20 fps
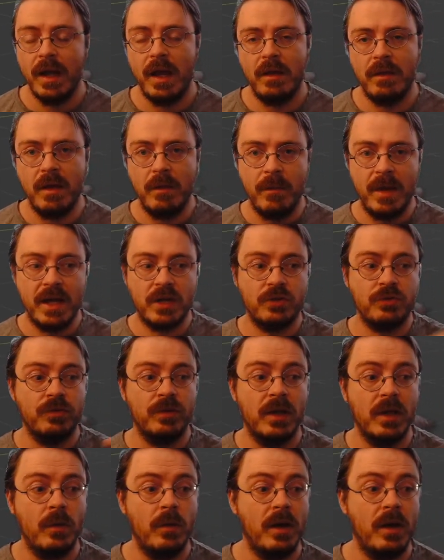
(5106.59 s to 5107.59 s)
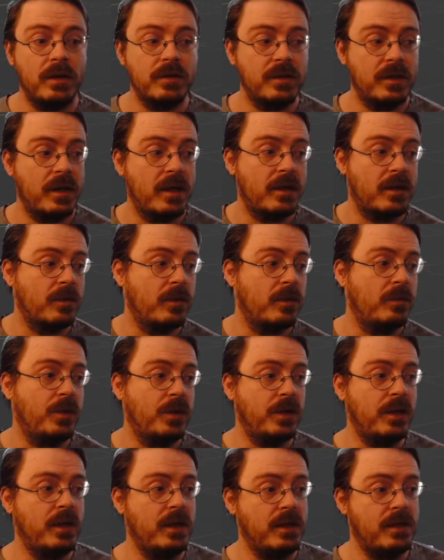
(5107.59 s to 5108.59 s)
And they mesh really well together when
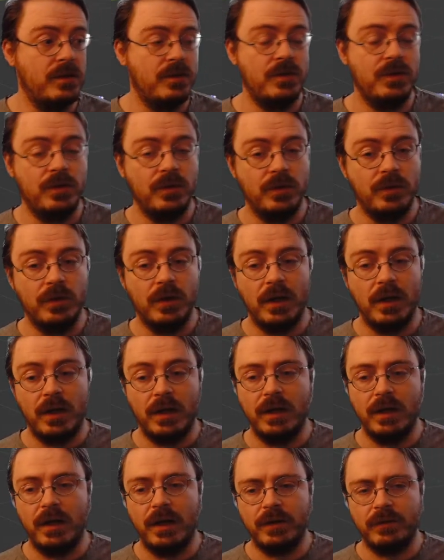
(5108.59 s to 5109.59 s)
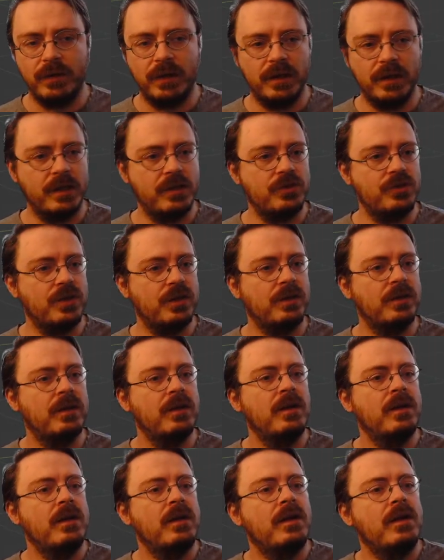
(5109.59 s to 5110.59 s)
put into Unreal Engine.
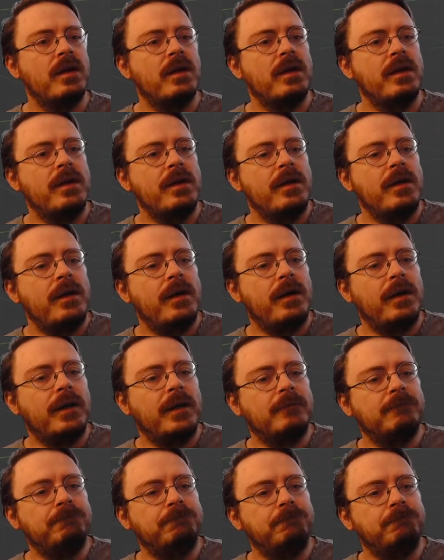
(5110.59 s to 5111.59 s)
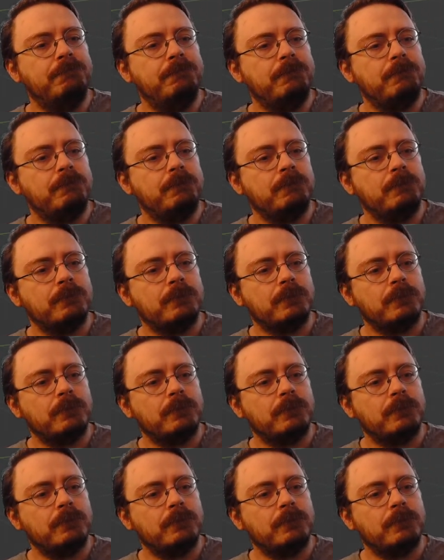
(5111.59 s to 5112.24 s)
Um,